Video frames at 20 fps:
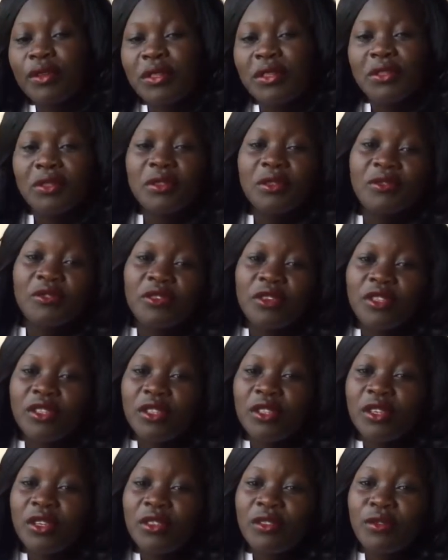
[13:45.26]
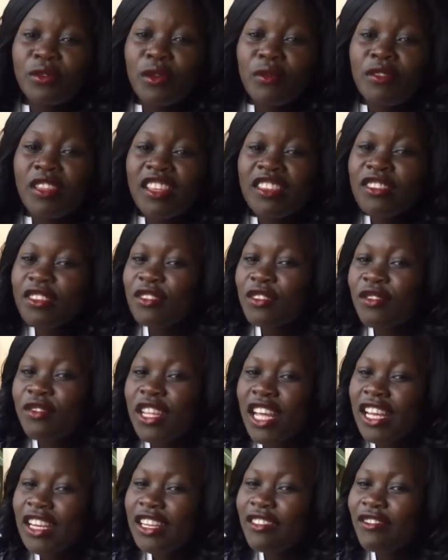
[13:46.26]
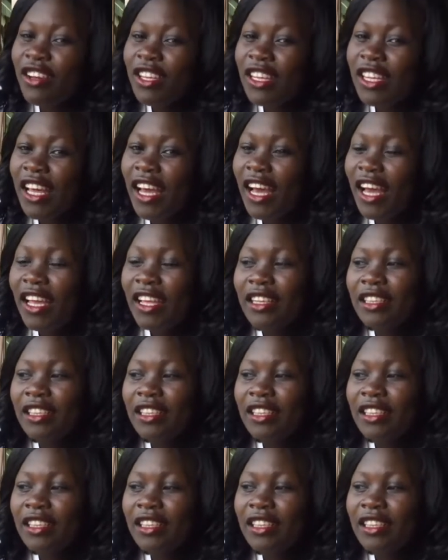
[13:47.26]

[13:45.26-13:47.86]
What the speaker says: We took photos from the source of the River Nile.